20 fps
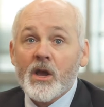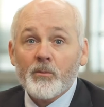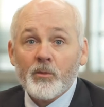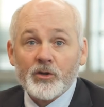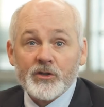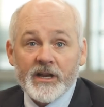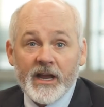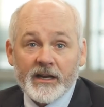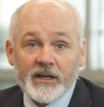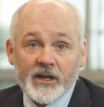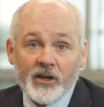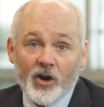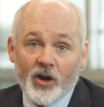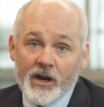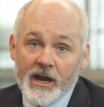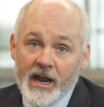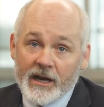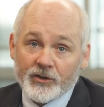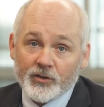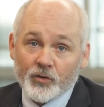protecting our
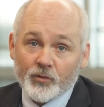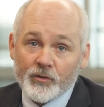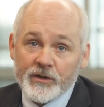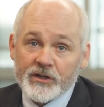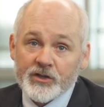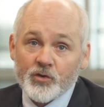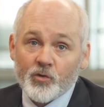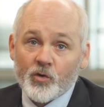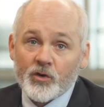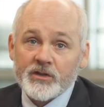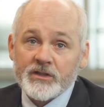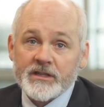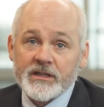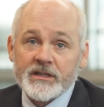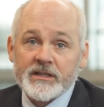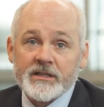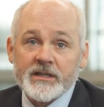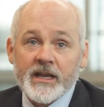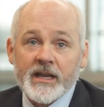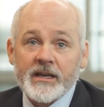natural
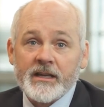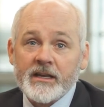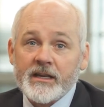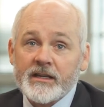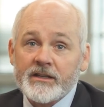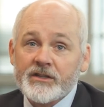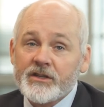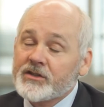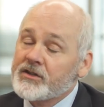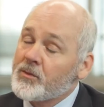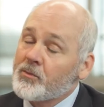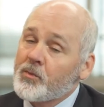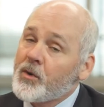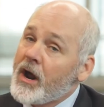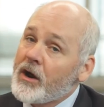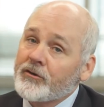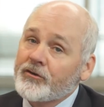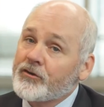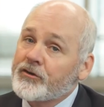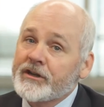resources, and uh, it's just a
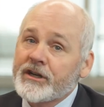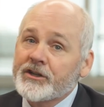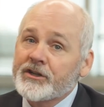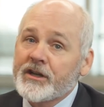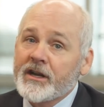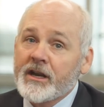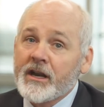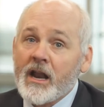proud tradition,